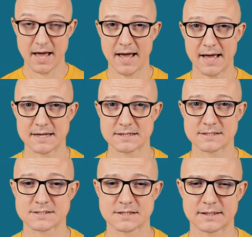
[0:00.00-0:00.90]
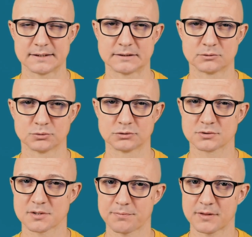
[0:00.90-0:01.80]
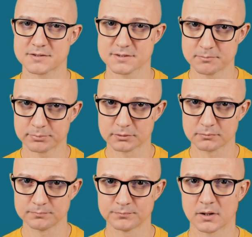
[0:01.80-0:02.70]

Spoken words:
And we'll do something simple,